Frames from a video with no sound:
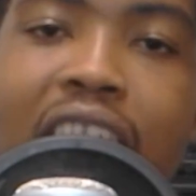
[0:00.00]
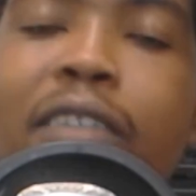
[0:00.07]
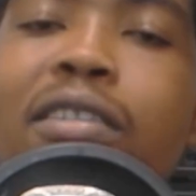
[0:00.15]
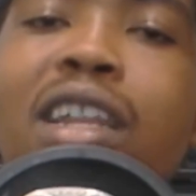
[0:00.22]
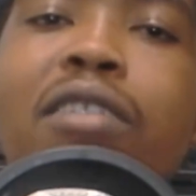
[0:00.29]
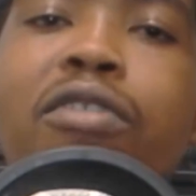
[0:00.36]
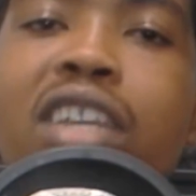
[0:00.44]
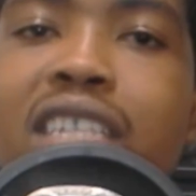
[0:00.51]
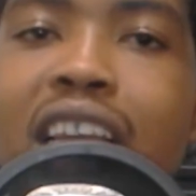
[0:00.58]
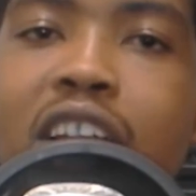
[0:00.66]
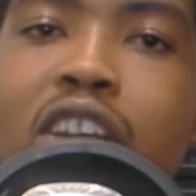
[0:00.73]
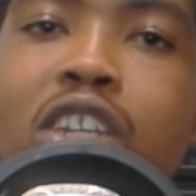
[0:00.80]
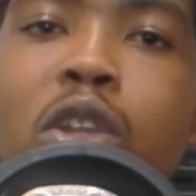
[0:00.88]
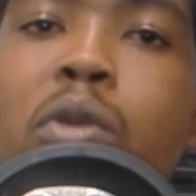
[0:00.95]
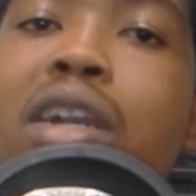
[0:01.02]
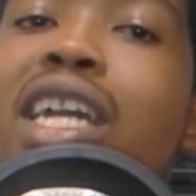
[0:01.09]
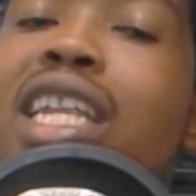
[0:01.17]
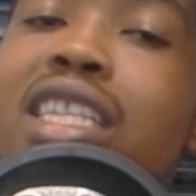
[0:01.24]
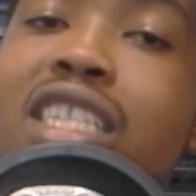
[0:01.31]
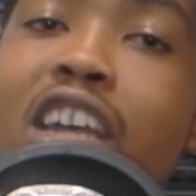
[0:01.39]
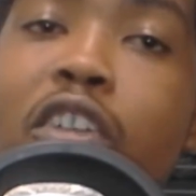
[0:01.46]
Even if you're saying you're doing it
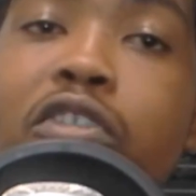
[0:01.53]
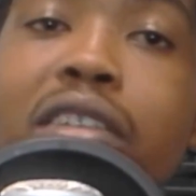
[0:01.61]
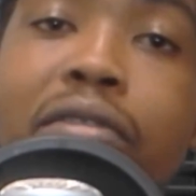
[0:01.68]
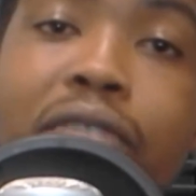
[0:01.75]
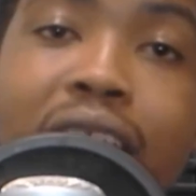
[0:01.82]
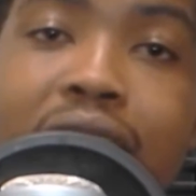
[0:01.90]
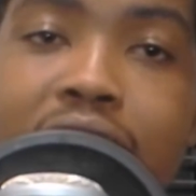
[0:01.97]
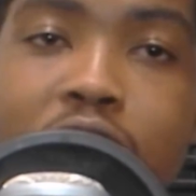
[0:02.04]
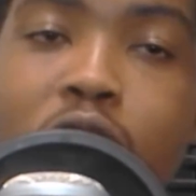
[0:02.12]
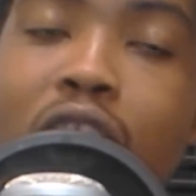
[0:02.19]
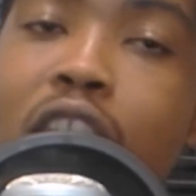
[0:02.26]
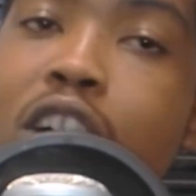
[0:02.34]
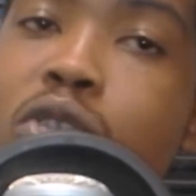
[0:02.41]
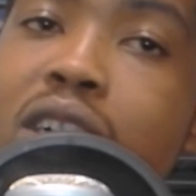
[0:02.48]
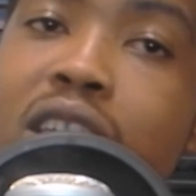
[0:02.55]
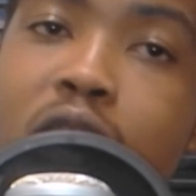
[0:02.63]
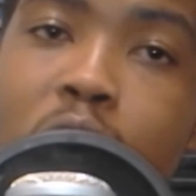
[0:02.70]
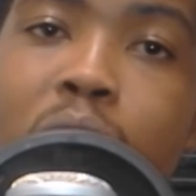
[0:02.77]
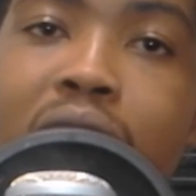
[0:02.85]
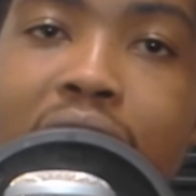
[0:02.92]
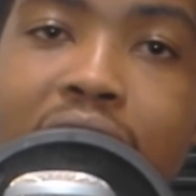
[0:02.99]
in self-defense, you're not really
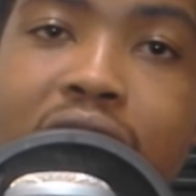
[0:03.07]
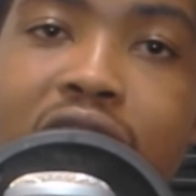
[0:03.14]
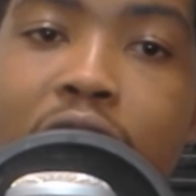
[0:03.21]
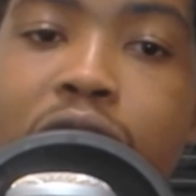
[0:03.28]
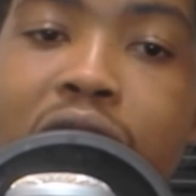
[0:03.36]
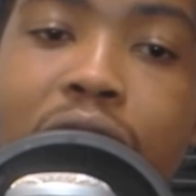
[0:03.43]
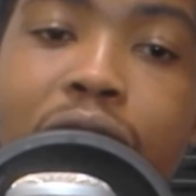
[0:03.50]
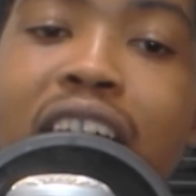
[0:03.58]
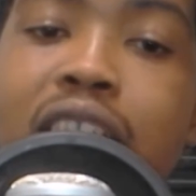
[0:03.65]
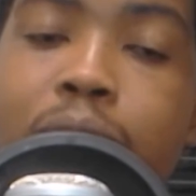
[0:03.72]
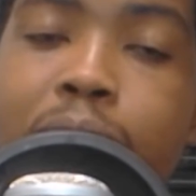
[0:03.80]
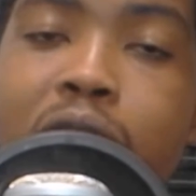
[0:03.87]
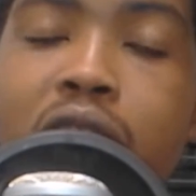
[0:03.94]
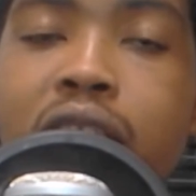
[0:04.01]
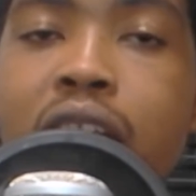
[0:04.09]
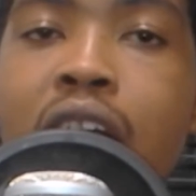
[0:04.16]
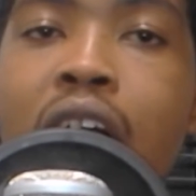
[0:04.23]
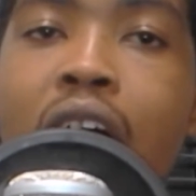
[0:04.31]
doing it in self-defense, because